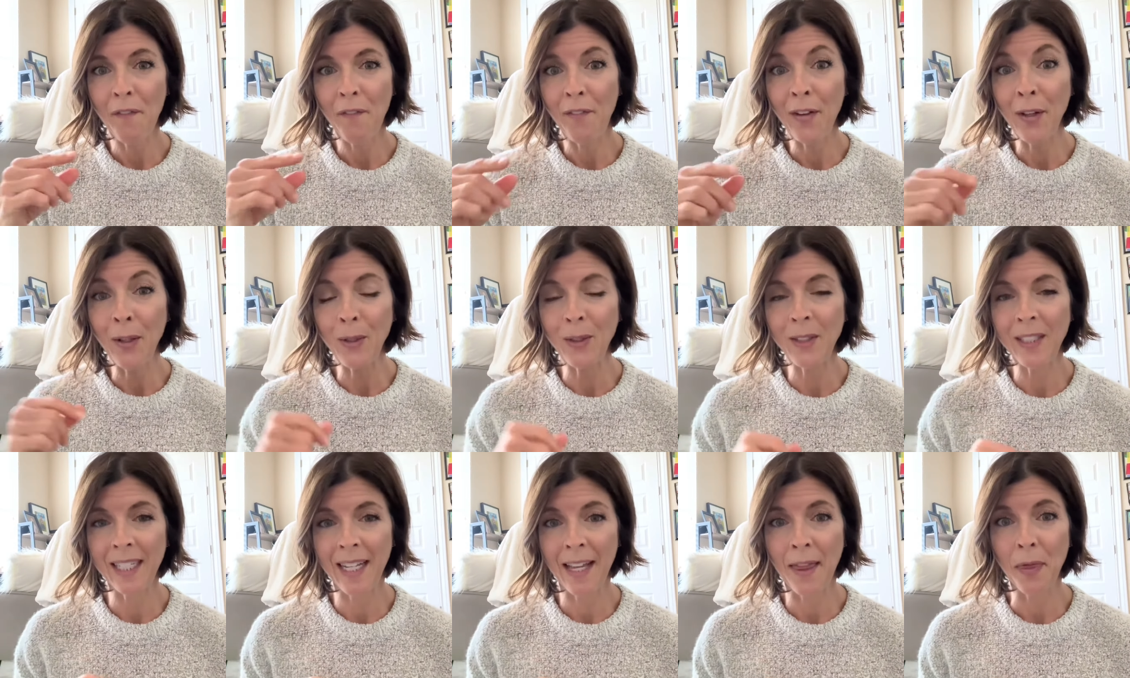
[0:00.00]

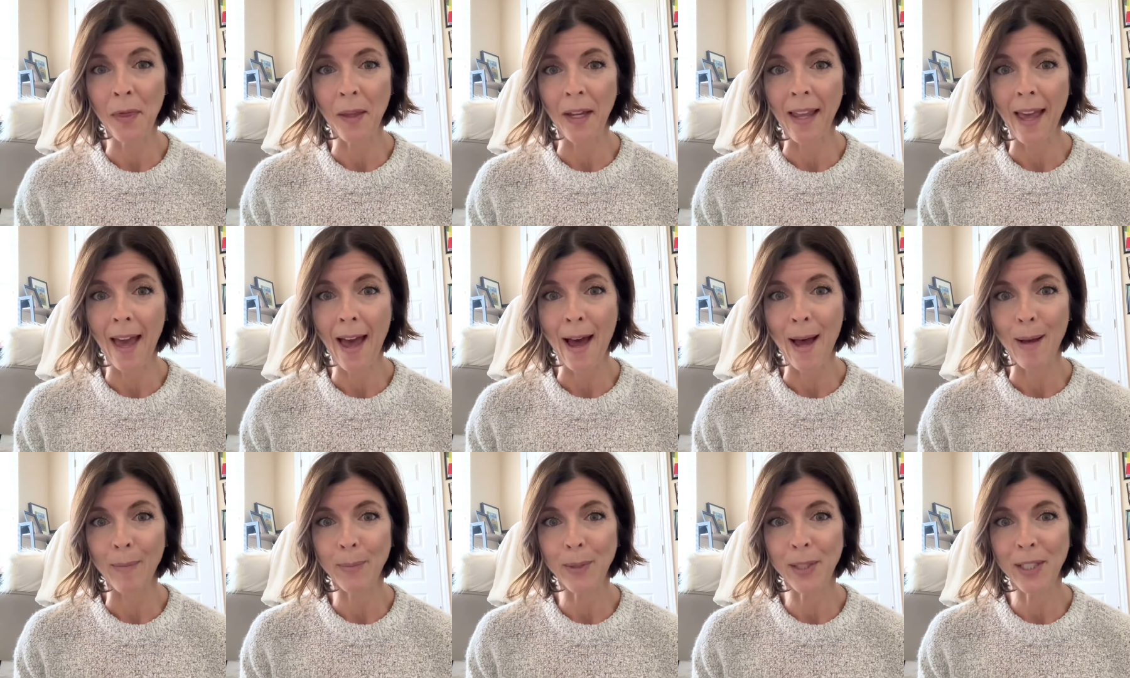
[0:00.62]
fills in the
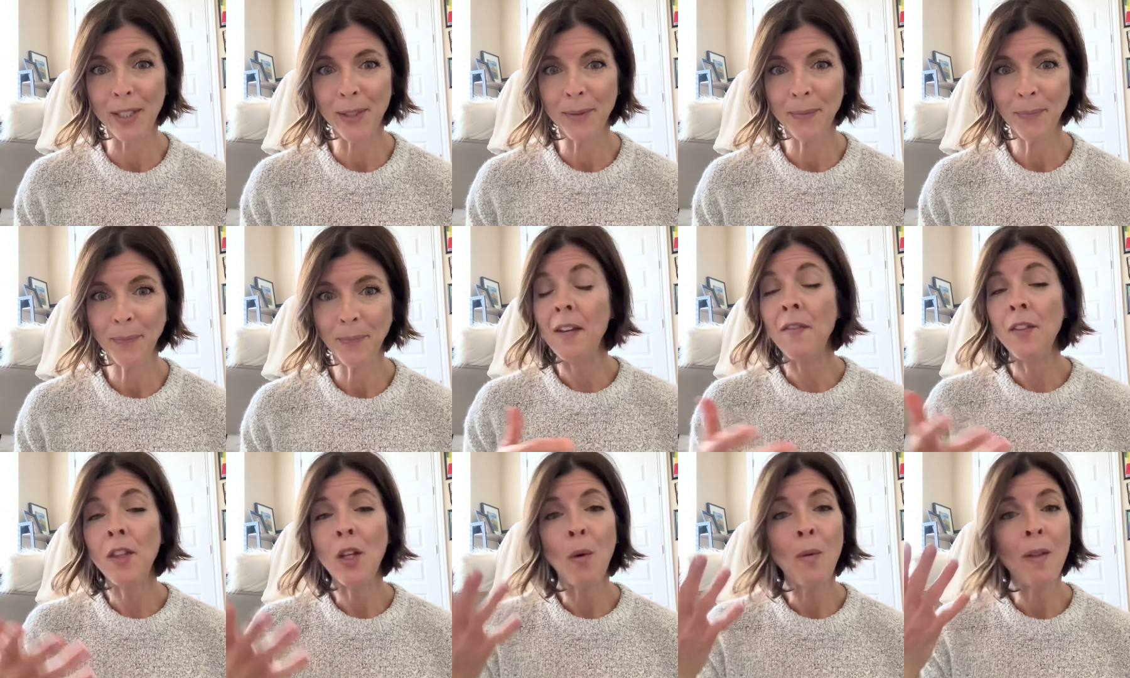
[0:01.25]
gaps.
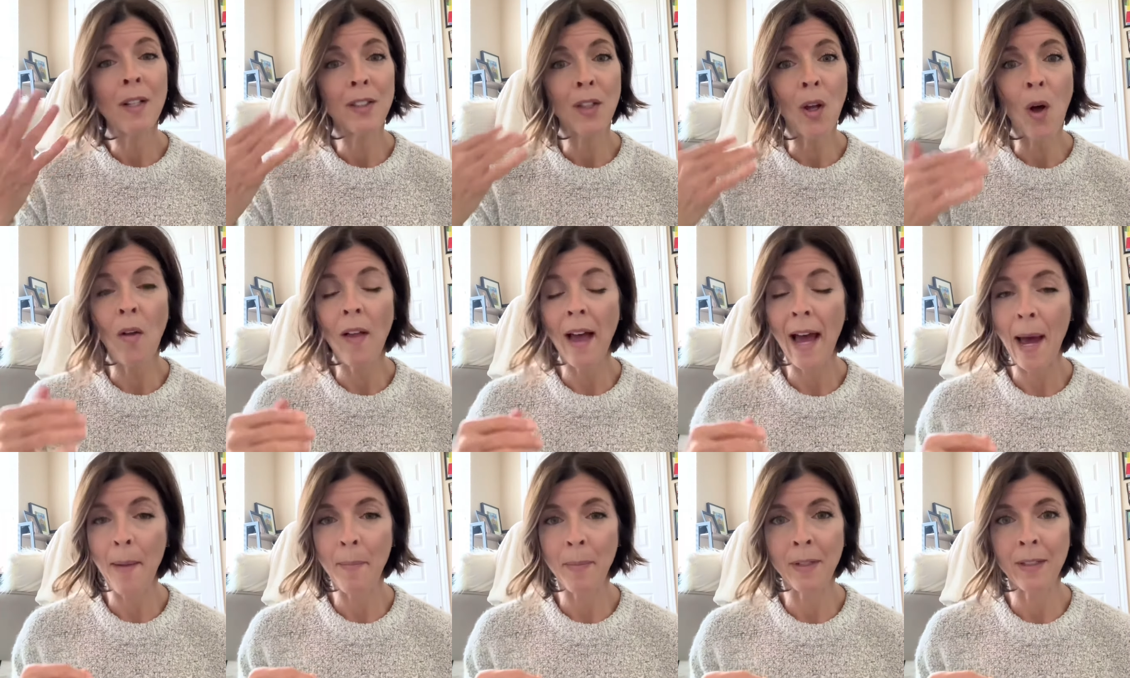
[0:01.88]
Even though this all
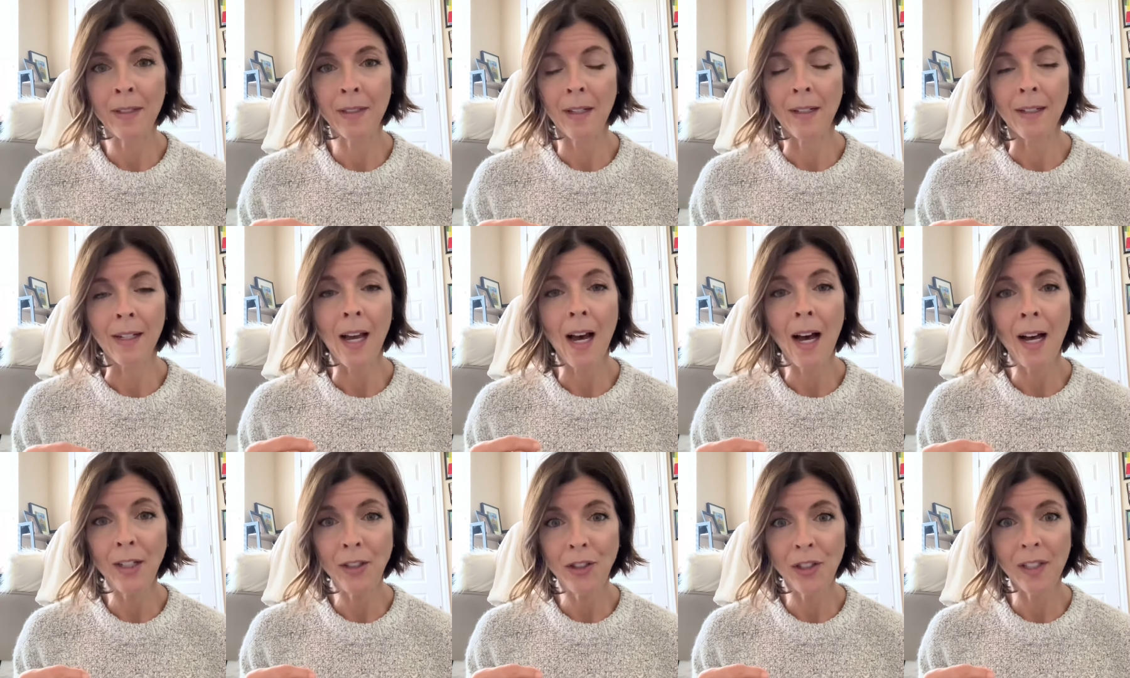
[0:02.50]
happens
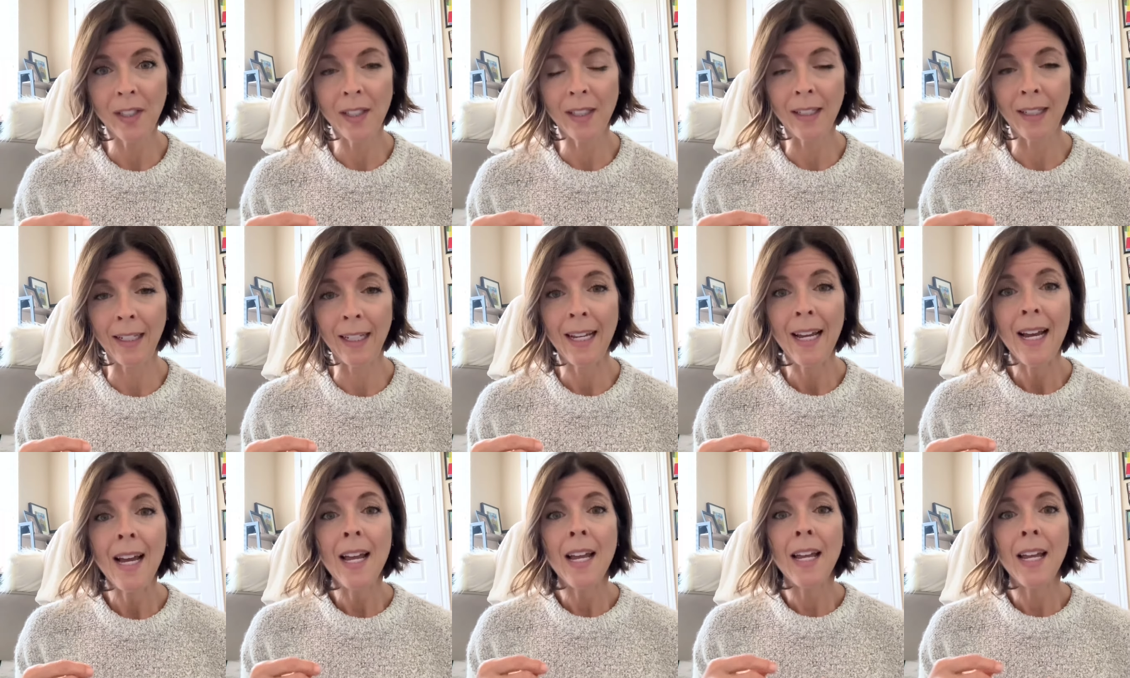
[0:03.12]
unconsciously,